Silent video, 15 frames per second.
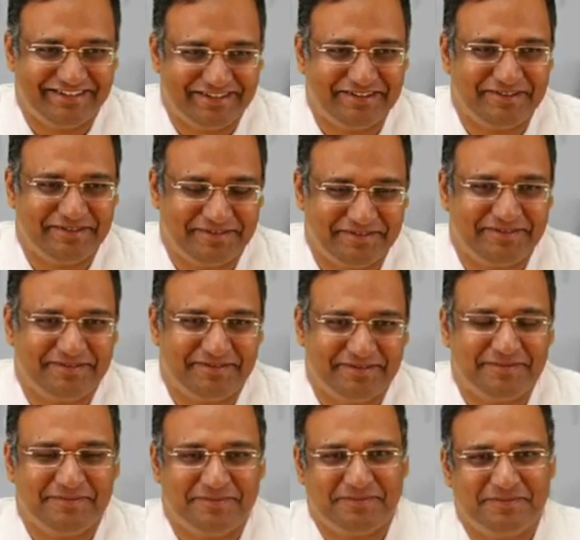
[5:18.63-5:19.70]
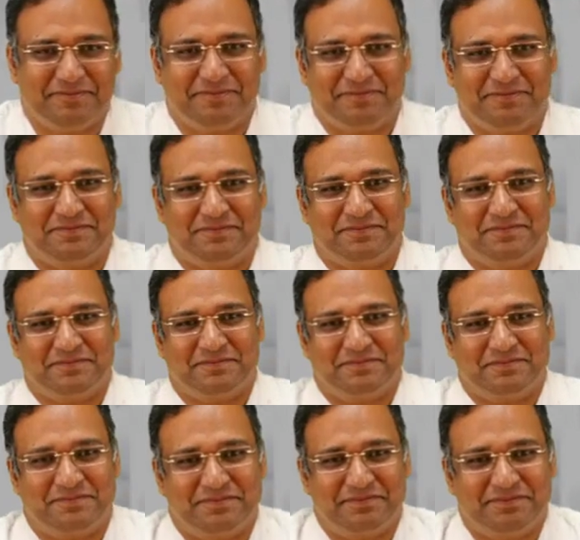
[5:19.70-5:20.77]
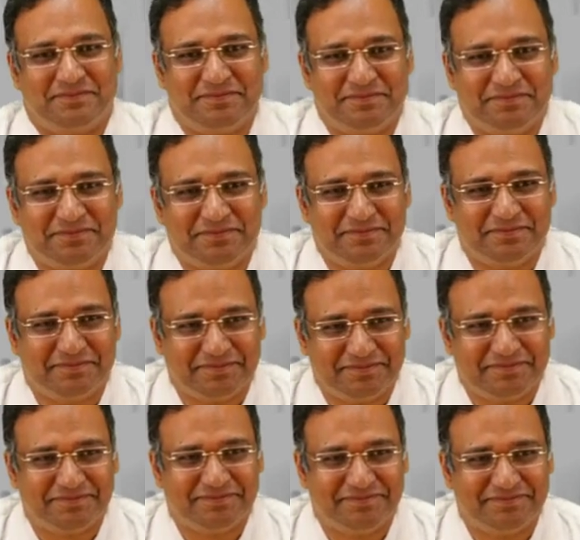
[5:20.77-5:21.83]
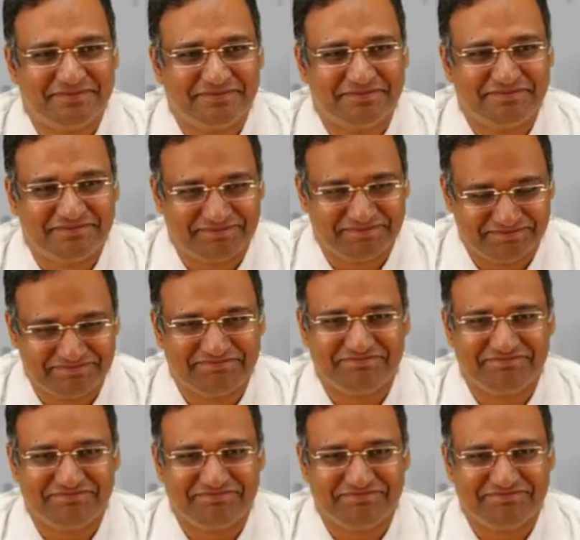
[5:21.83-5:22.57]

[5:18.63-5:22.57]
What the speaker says: The person shown says nothing.